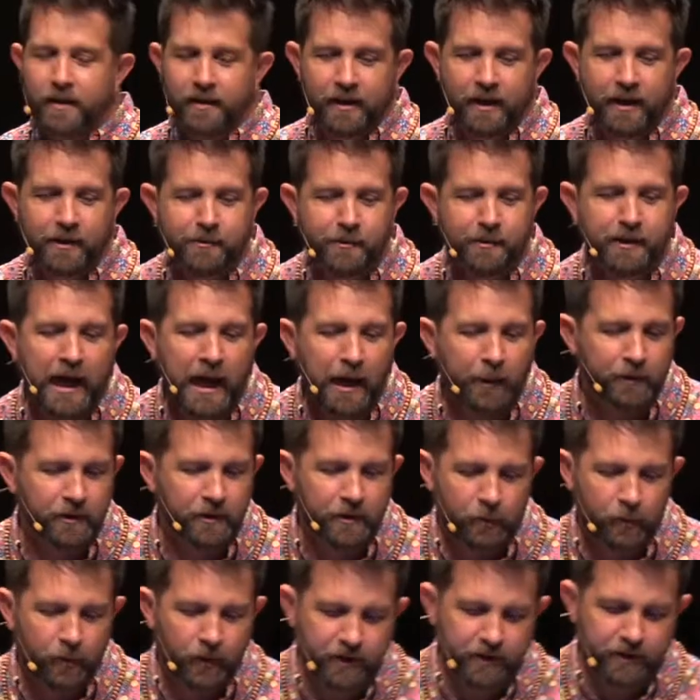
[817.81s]
Henry
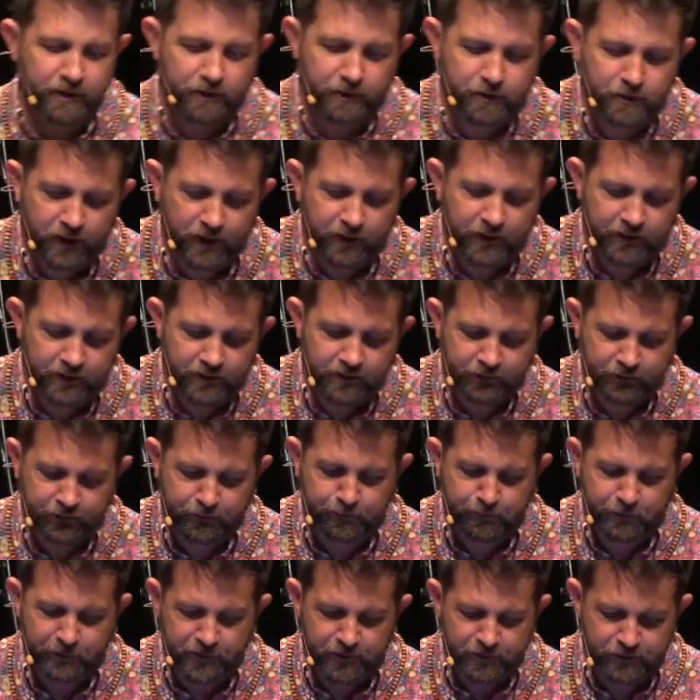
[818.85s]
Nouwen, one of the great
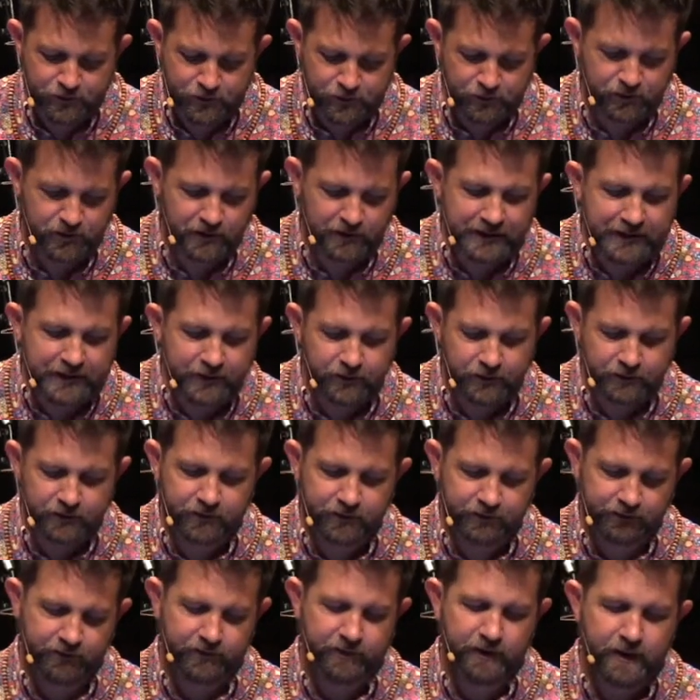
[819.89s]
spiritual
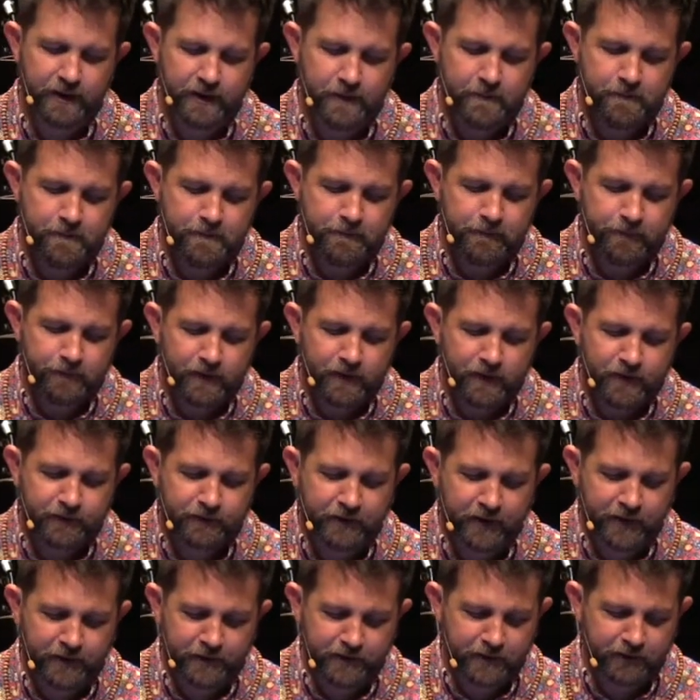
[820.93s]
leaders,
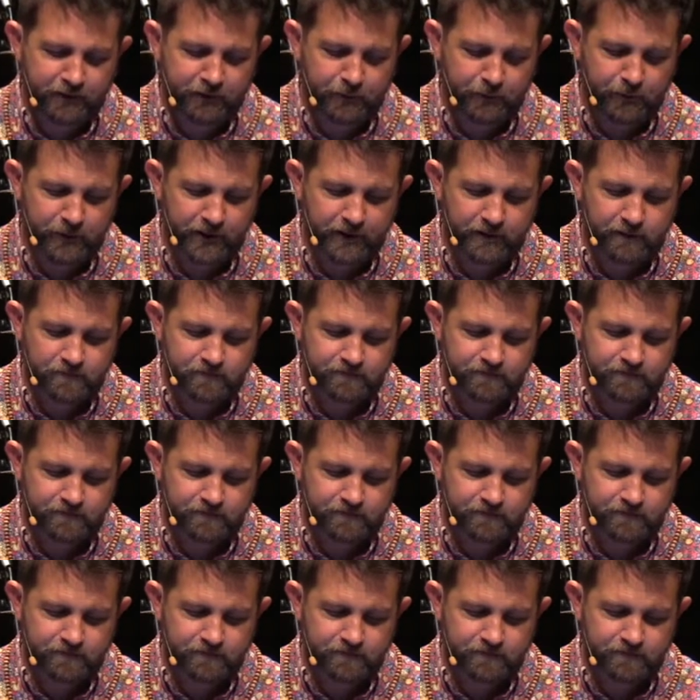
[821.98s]
said it this way.